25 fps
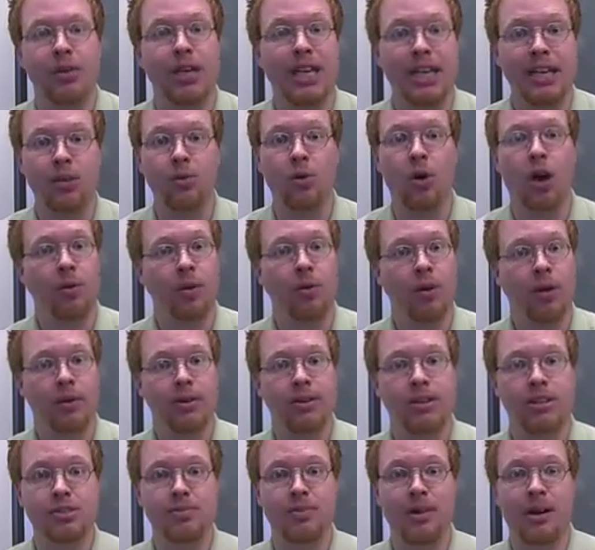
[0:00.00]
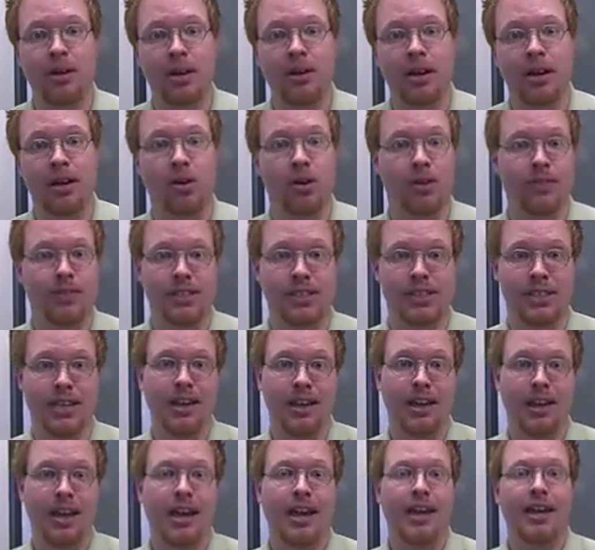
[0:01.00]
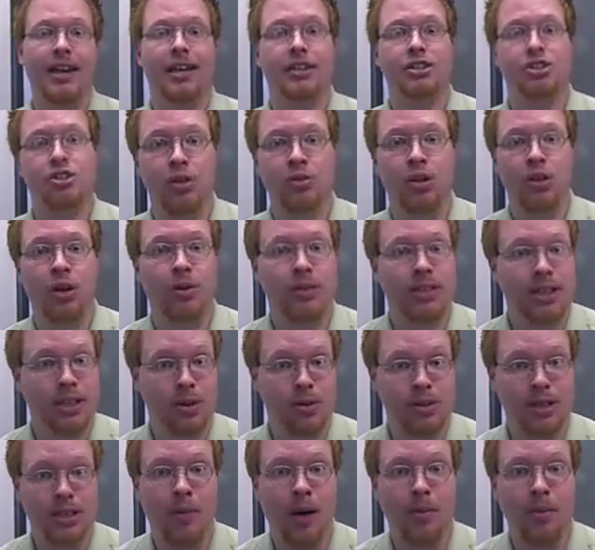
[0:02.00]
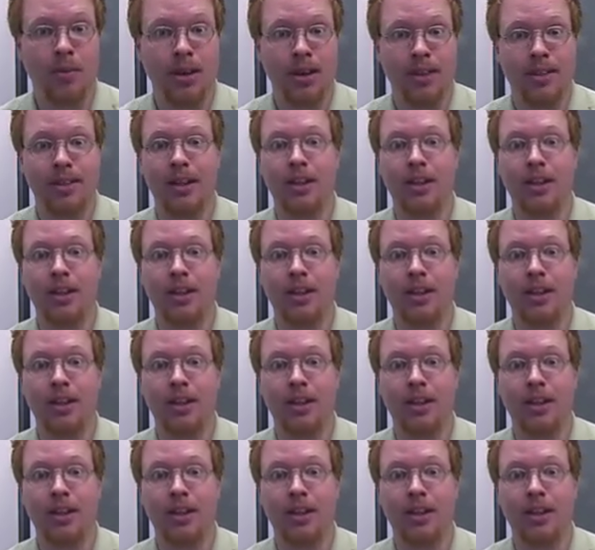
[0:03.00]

We need to walk away with this amount of money. Or if they say it's too low and they don't tell me,